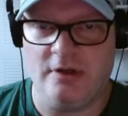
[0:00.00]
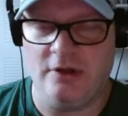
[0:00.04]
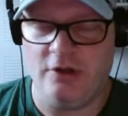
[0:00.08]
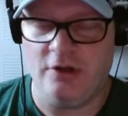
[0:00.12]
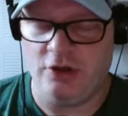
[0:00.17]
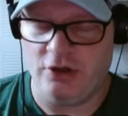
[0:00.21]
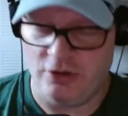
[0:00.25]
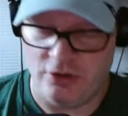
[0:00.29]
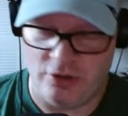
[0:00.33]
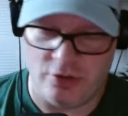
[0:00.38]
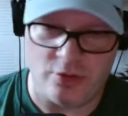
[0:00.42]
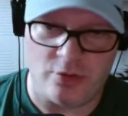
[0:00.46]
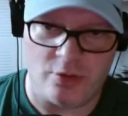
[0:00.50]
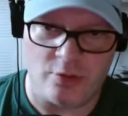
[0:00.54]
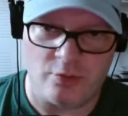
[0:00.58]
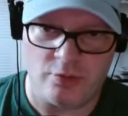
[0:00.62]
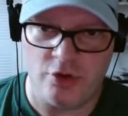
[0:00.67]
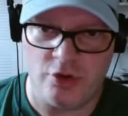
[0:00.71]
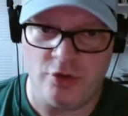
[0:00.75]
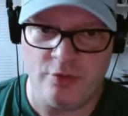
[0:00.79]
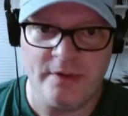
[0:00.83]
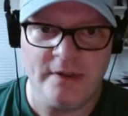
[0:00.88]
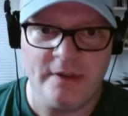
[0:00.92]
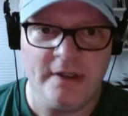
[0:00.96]
you're a
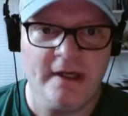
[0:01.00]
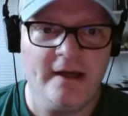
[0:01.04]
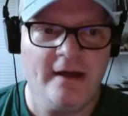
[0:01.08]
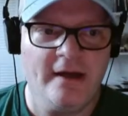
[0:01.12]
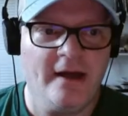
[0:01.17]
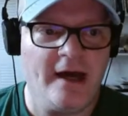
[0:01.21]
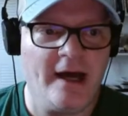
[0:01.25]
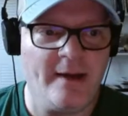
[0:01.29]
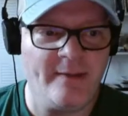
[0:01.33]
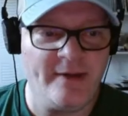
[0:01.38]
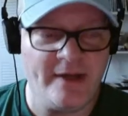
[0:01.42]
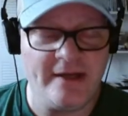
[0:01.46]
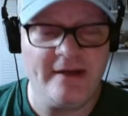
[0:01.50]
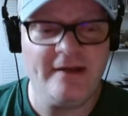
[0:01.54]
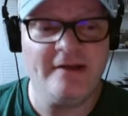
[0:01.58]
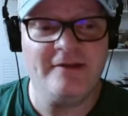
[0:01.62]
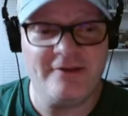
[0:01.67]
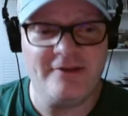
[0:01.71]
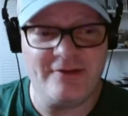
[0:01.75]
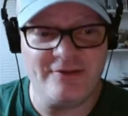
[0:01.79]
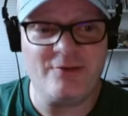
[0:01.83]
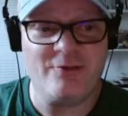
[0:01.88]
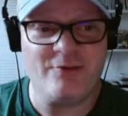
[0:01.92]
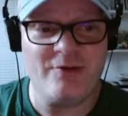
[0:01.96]
rube. I mean,
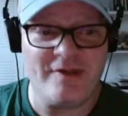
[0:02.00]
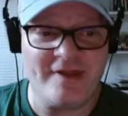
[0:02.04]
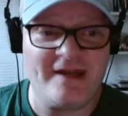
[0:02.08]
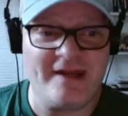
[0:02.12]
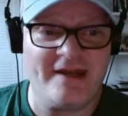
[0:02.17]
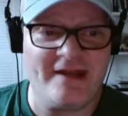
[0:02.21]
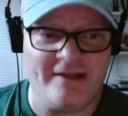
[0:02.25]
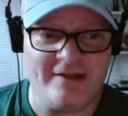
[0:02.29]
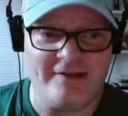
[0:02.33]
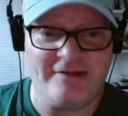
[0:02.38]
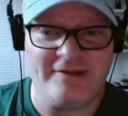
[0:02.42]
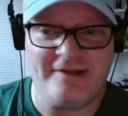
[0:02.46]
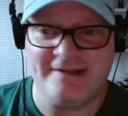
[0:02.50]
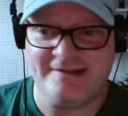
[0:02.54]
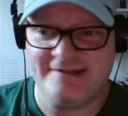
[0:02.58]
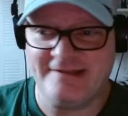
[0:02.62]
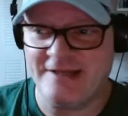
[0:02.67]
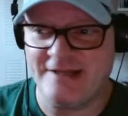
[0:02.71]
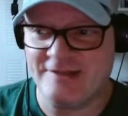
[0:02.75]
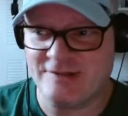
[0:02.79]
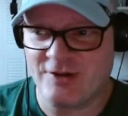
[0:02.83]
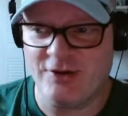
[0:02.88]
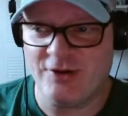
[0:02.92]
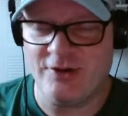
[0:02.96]
the one
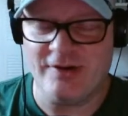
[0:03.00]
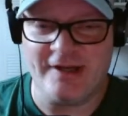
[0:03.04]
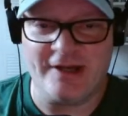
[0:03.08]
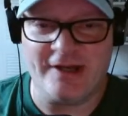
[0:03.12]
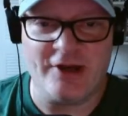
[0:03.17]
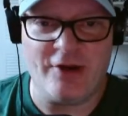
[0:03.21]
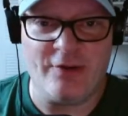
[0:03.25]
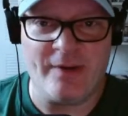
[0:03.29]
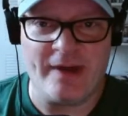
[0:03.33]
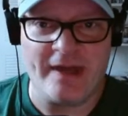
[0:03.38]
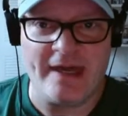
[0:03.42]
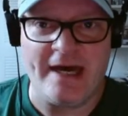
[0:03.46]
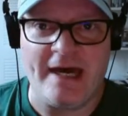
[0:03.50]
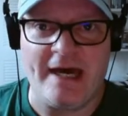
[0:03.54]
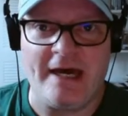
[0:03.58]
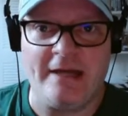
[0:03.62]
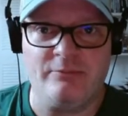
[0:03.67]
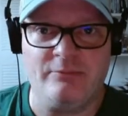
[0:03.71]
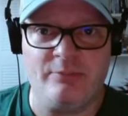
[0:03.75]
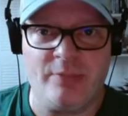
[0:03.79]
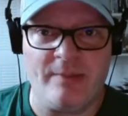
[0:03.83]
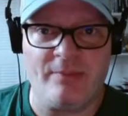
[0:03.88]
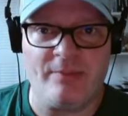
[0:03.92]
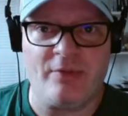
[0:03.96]
that's currently going
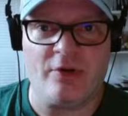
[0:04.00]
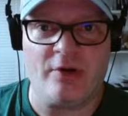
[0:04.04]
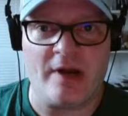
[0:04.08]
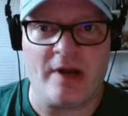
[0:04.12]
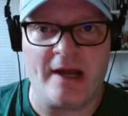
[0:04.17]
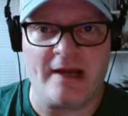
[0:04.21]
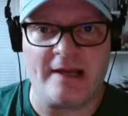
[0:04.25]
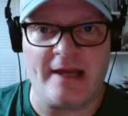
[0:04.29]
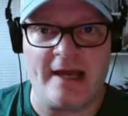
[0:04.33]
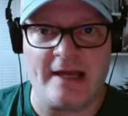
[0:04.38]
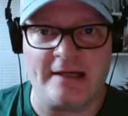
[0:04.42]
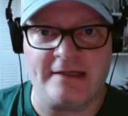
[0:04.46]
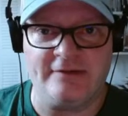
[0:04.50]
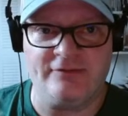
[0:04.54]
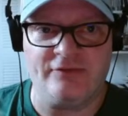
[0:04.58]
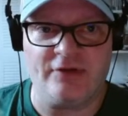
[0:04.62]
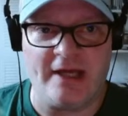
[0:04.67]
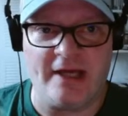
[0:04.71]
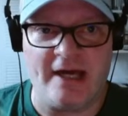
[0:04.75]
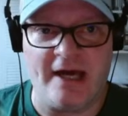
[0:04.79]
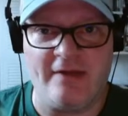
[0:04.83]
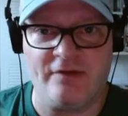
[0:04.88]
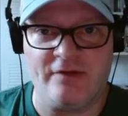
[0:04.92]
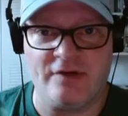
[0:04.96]
on, people are
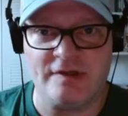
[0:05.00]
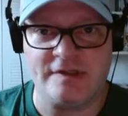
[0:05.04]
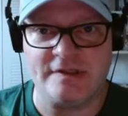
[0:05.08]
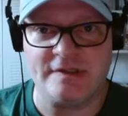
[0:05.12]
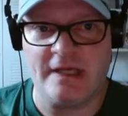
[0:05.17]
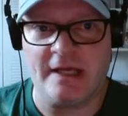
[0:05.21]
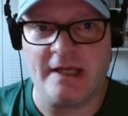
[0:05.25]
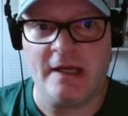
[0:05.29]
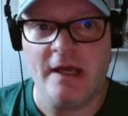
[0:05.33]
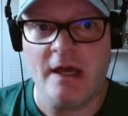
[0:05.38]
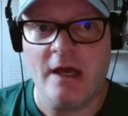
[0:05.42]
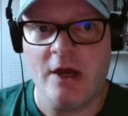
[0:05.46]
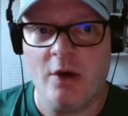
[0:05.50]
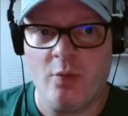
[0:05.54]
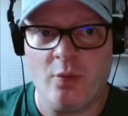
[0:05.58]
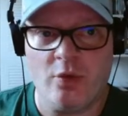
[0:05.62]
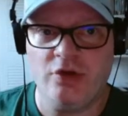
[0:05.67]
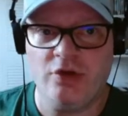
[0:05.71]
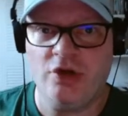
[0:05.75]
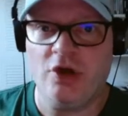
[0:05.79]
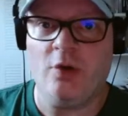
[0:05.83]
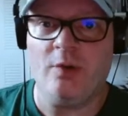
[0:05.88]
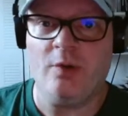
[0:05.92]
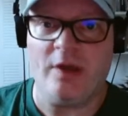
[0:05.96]
actively on there saying,
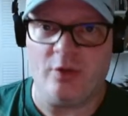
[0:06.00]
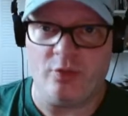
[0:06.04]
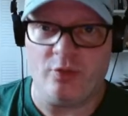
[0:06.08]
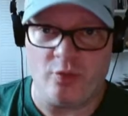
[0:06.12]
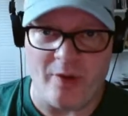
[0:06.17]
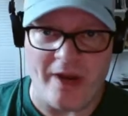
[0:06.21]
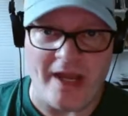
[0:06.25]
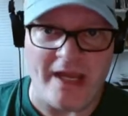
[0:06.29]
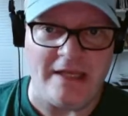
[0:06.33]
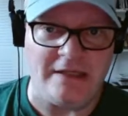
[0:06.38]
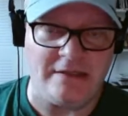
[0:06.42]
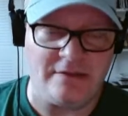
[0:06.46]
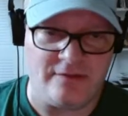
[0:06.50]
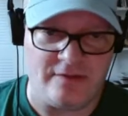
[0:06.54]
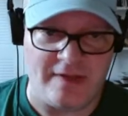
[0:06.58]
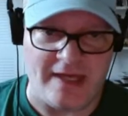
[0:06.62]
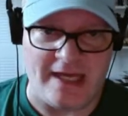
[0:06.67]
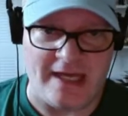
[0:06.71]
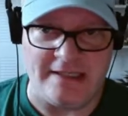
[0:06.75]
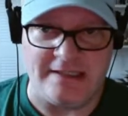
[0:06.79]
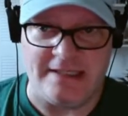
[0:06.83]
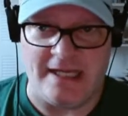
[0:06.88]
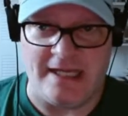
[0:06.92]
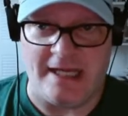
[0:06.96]
well, no, it rained
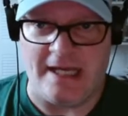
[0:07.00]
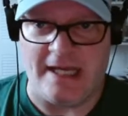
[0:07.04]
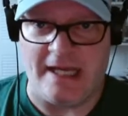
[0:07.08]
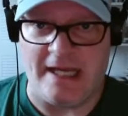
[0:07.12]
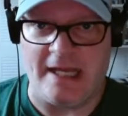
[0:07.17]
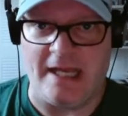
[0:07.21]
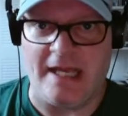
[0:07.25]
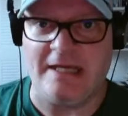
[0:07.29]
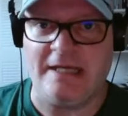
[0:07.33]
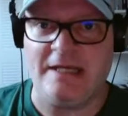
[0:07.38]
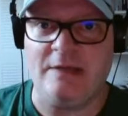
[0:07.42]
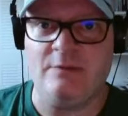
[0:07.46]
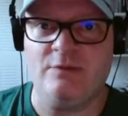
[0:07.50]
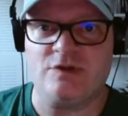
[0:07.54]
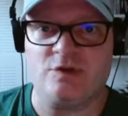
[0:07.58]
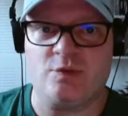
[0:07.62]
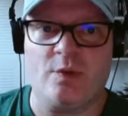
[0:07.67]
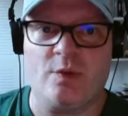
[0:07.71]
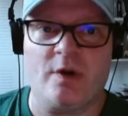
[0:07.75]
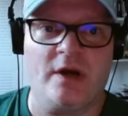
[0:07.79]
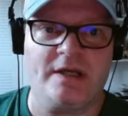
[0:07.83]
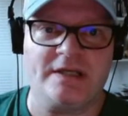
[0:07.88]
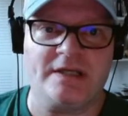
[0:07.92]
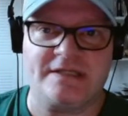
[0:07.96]
that day and he was
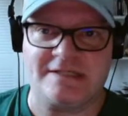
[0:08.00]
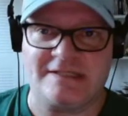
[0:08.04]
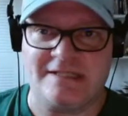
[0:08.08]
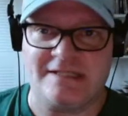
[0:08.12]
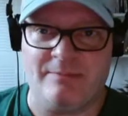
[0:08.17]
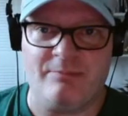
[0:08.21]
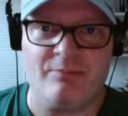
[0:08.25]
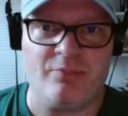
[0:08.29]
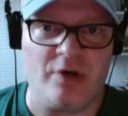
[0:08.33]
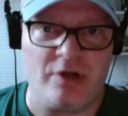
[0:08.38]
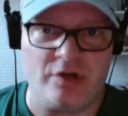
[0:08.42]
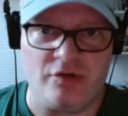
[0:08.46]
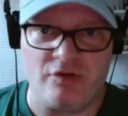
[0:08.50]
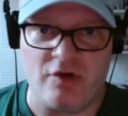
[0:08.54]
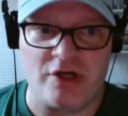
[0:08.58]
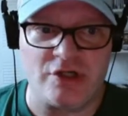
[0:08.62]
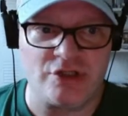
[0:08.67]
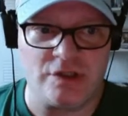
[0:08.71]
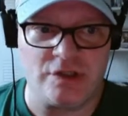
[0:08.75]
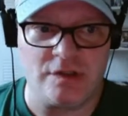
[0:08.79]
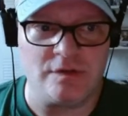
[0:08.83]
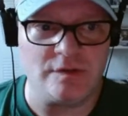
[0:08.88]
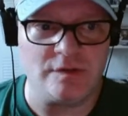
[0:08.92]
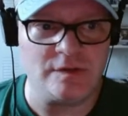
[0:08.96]
wearing slippery dress
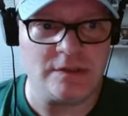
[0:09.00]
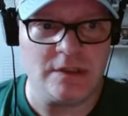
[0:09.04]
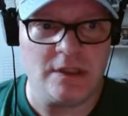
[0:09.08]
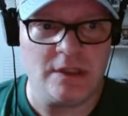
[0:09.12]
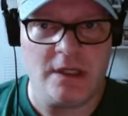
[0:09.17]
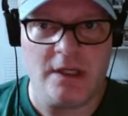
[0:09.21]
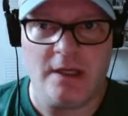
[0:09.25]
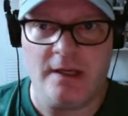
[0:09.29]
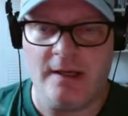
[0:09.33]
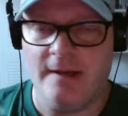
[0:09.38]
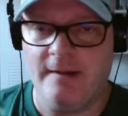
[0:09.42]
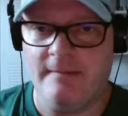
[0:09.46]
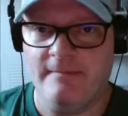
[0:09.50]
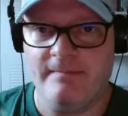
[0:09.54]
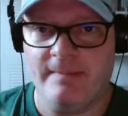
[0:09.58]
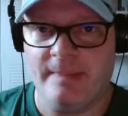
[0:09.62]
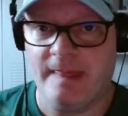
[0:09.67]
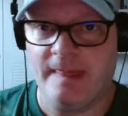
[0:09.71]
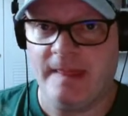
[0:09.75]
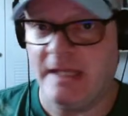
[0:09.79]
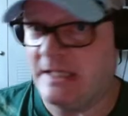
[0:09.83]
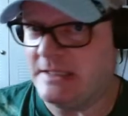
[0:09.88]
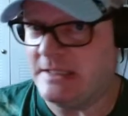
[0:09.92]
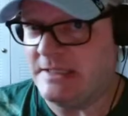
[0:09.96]
shoes.
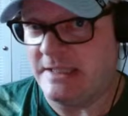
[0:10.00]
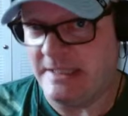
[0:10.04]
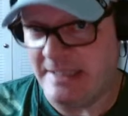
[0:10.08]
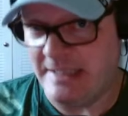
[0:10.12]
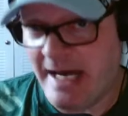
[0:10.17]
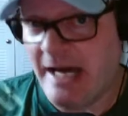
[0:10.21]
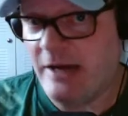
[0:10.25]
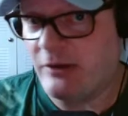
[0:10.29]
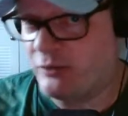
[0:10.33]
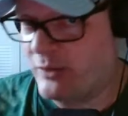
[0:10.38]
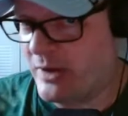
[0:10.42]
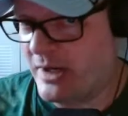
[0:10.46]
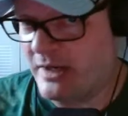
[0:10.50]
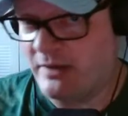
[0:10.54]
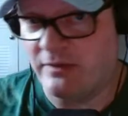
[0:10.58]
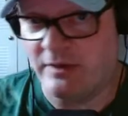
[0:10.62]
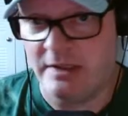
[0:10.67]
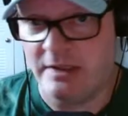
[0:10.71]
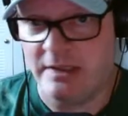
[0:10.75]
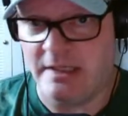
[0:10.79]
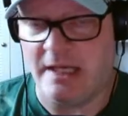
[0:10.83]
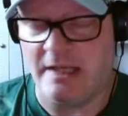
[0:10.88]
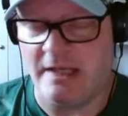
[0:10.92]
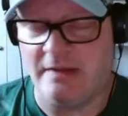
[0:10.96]
It did not rain
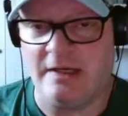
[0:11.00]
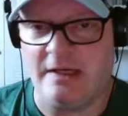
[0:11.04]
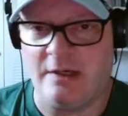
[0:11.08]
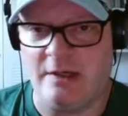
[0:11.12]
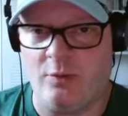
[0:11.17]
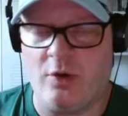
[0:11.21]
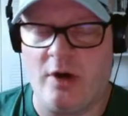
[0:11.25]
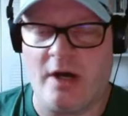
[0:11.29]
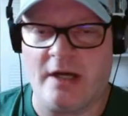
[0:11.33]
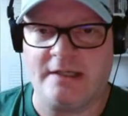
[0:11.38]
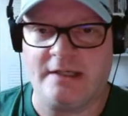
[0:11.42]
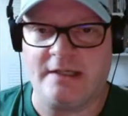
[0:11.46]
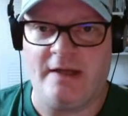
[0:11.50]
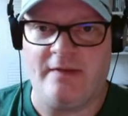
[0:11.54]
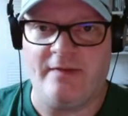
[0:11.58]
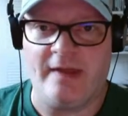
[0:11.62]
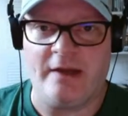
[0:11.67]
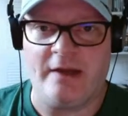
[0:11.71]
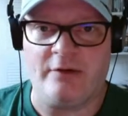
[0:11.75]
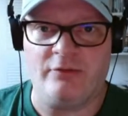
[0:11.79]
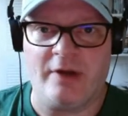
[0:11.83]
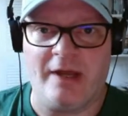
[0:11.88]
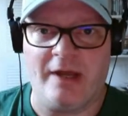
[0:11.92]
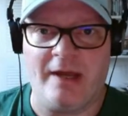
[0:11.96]
the day that he walked on
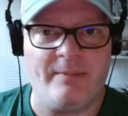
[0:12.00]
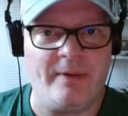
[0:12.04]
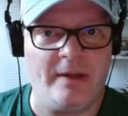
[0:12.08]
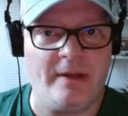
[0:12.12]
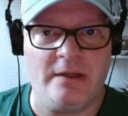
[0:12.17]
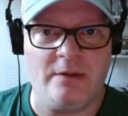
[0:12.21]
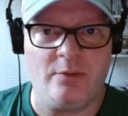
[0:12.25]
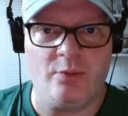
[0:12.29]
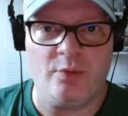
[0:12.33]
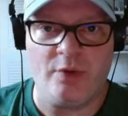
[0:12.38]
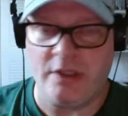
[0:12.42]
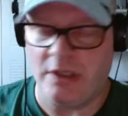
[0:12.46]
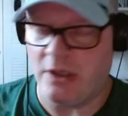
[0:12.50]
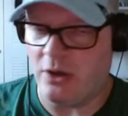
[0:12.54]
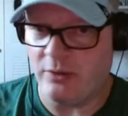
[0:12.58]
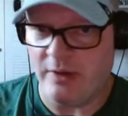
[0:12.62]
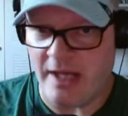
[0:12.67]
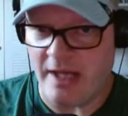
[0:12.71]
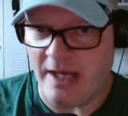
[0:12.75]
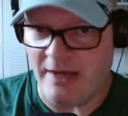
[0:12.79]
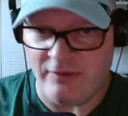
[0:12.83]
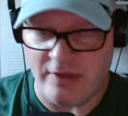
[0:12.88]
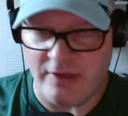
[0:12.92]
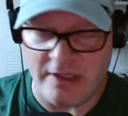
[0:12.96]
that ramp. And we
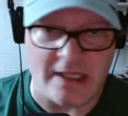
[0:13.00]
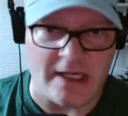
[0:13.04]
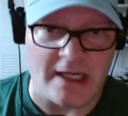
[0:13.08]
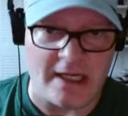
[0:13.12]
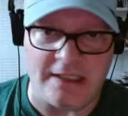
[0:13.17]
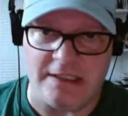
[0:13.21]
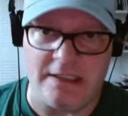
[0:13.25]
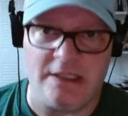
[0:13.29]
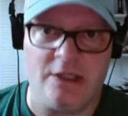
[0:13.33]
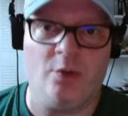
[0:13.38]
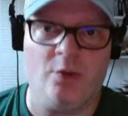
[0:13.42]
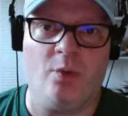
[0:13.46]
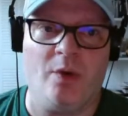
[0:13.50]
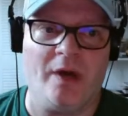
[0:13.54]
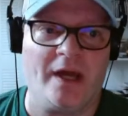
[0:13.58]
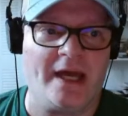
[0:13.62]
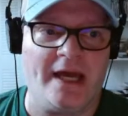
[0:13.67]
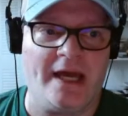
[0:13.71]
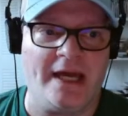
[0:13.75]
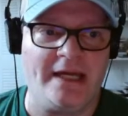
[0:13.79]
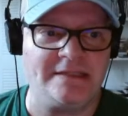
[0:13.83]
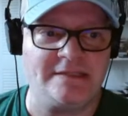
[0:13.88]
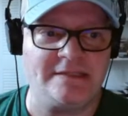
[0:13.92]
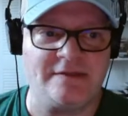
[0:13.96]
don't have any idea what
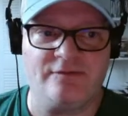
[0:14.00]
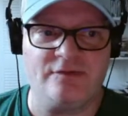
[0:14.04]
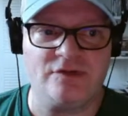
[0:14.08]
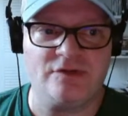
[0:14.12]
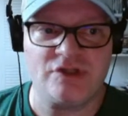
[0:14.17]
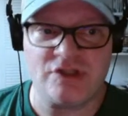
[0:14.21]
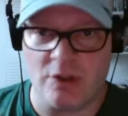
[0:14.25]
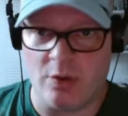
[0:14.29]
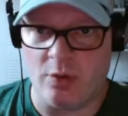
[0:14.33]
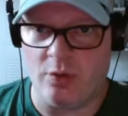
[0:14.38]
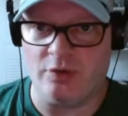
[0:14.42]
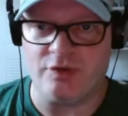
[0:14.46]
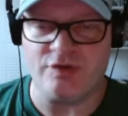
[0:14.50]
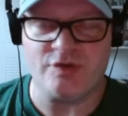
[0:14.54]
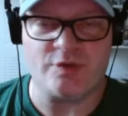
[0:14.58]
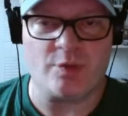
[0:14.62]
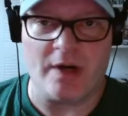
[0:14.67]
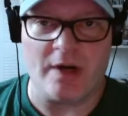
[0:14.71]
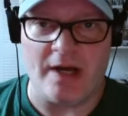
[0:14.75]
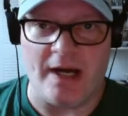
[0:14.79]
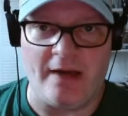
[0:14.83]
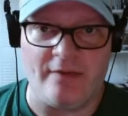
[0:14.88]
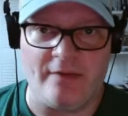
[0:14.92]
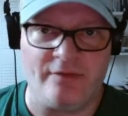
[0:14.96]
kinds of soles
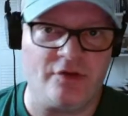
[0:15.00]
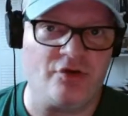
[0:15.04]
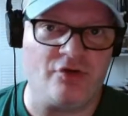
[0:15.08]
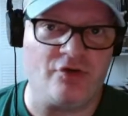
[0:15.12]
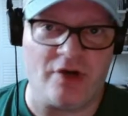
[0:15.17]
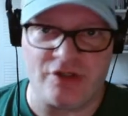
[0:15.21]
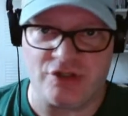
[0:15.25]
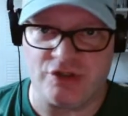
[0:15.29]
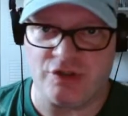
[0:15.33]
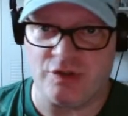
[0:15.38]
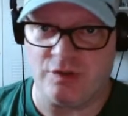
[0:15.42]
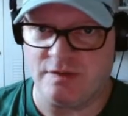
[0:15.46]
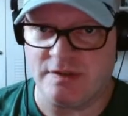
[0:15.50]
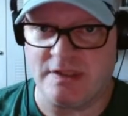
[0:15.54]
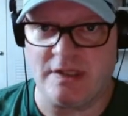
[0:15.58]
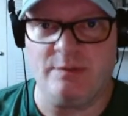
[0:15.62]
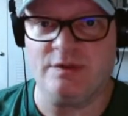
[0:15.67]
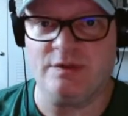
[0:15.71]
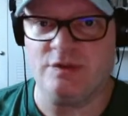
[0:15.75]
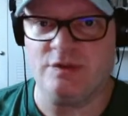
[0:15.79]
were on the dress shoes he